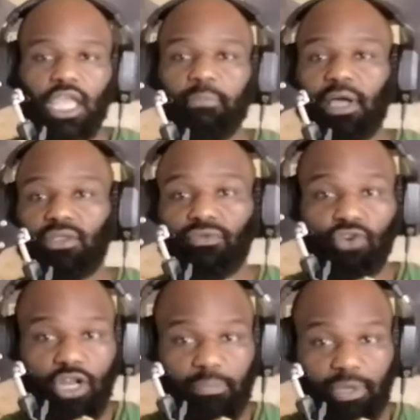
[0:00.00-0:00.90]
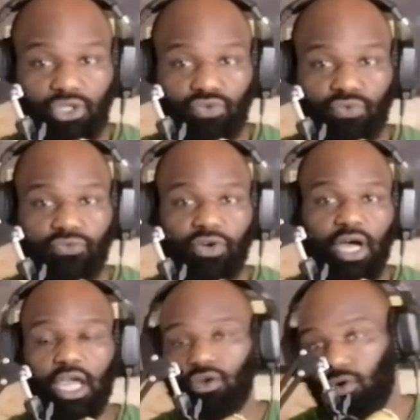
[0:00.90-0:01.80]
He might have gone a bit too
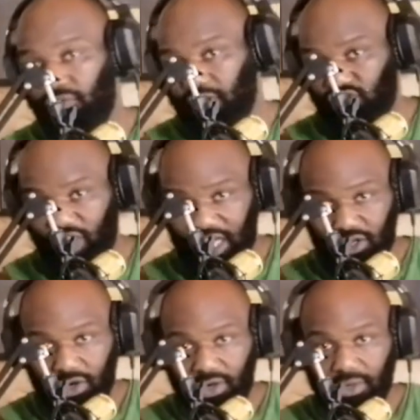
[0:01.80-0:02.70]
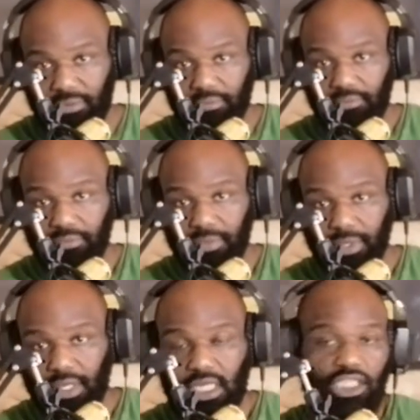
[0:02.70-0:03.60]
far and overdragged her.
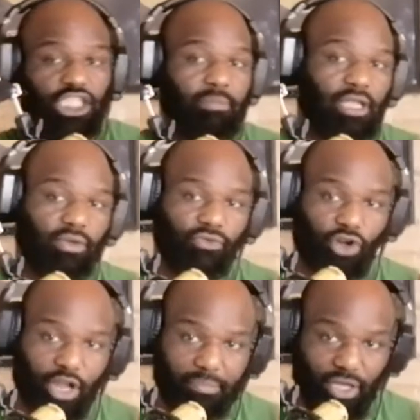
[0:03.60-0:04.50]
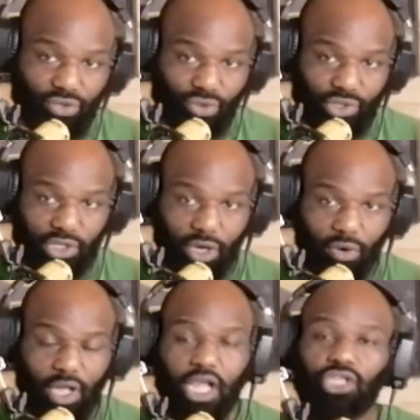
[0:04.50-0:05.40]
She might have gone a bit too slow.